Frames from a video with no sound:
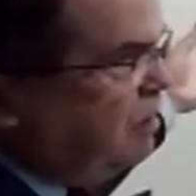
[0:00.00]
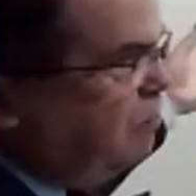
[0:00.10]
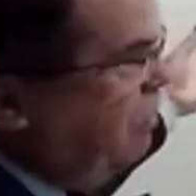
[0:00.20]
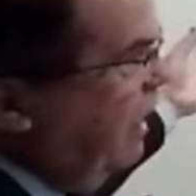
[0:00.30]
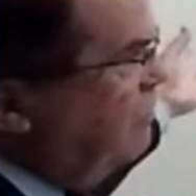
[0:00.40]

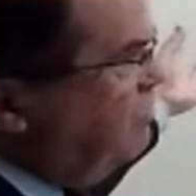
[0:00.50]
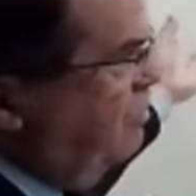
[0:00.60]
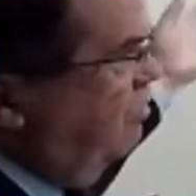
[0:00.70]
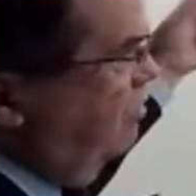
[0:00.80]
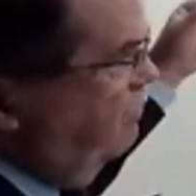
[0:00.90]

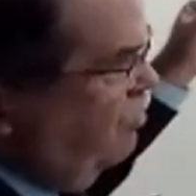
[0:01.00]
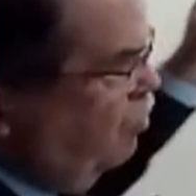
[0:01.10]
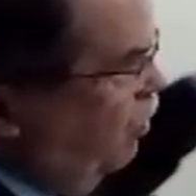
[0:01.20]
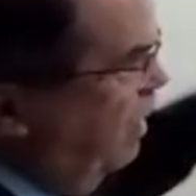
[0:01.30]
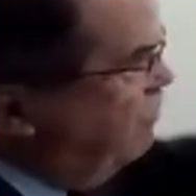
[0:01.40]
ambassador, if
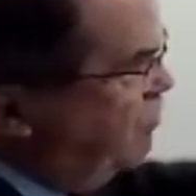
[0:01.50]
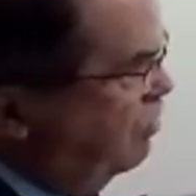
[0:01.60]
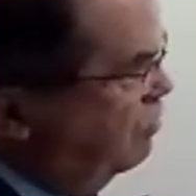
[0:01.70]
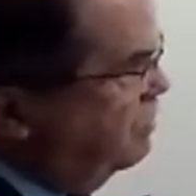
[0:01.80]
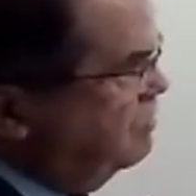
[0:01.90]
you're whatever
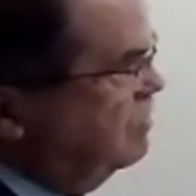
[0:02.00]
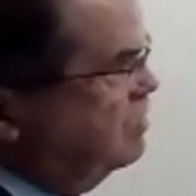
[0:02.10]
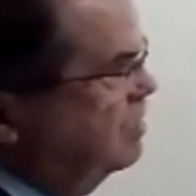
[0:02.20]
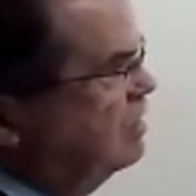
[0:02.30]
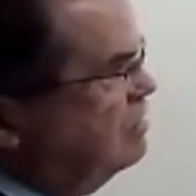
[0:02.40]
your
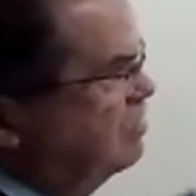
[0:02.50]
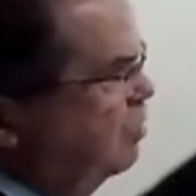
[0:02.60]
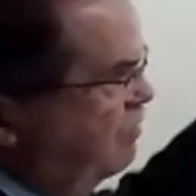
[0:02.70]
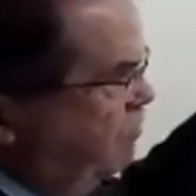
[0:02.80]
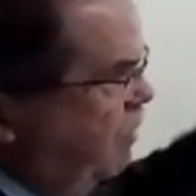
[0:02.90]
position is
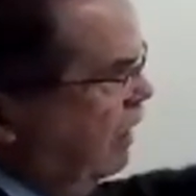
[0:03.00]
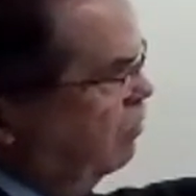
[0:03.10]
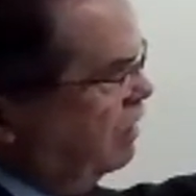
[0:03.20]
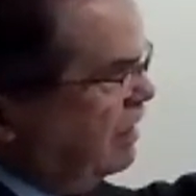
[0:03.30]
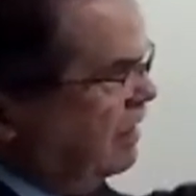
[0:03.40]
and you have
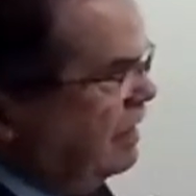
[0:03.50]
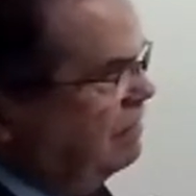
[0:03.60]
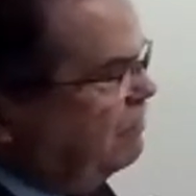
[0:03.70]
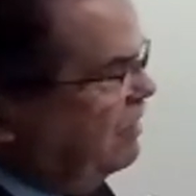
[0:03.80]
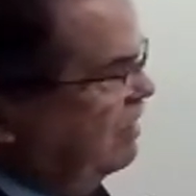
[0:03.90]
power to
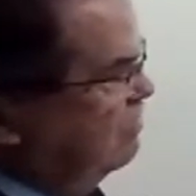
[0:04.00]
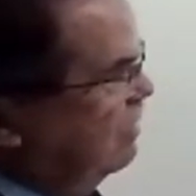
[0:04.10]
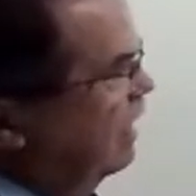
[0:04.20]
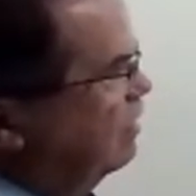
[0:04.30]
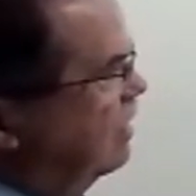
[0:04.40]
get things
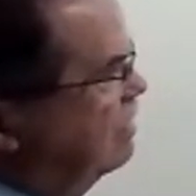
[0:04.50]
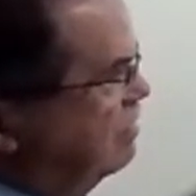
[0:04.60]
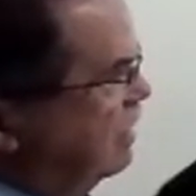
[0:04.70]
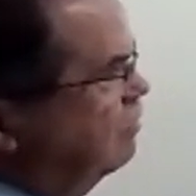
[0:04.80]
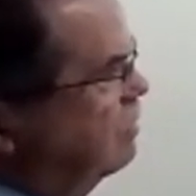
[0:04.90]
down, then
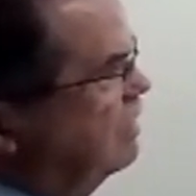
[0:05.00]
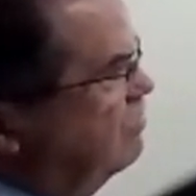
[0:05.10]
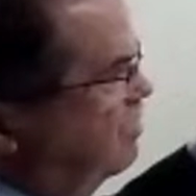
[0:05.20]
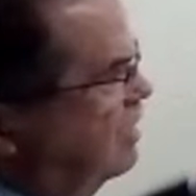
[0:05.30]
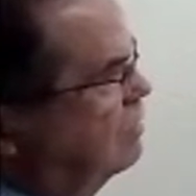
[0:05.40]
it's a little bit
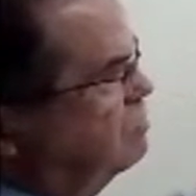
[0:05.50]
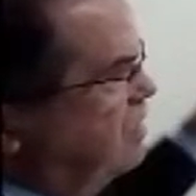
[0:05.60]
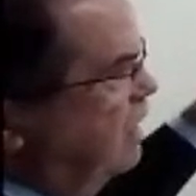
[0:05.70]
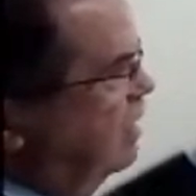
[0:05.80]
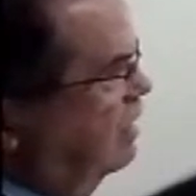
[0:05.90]
easier to keep
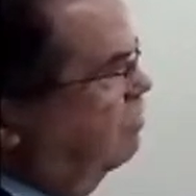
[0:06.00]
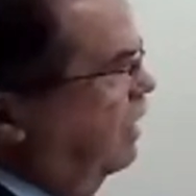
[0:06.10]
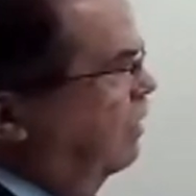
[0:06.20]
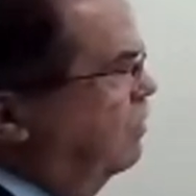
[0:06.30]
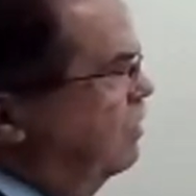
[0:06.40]
staying in
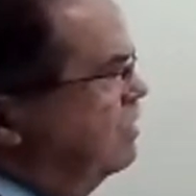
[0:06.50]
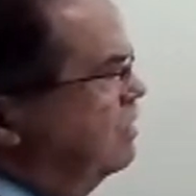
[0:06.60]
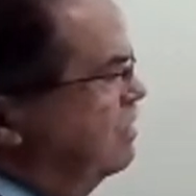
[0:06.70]
power.